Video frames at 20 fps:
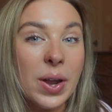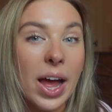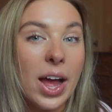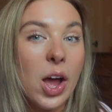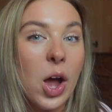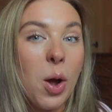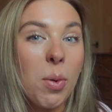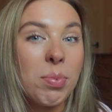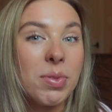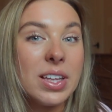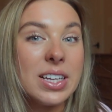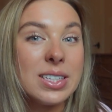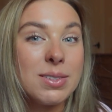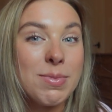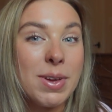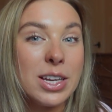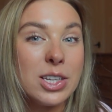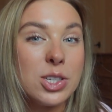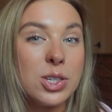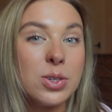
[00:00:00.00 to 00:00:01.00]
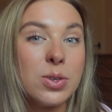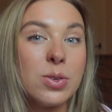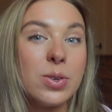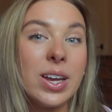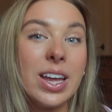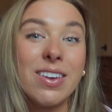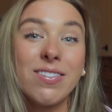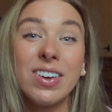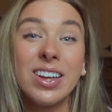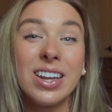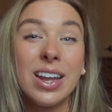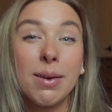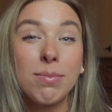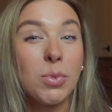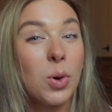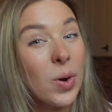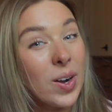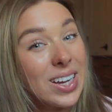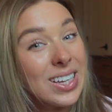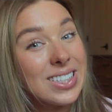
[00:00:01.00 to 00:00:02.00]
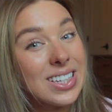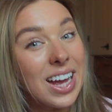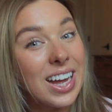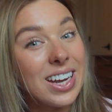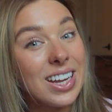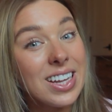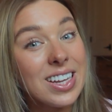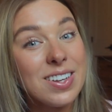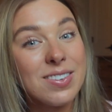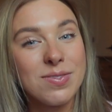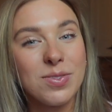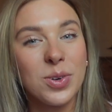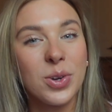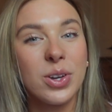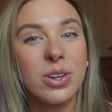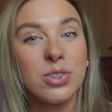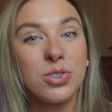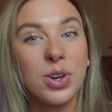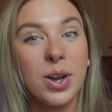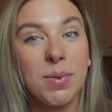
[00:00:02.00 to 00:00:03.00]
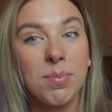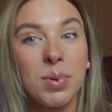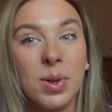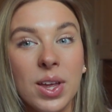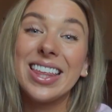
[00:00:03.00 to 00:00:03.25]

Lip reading: I hope this made you even more excited for your trip.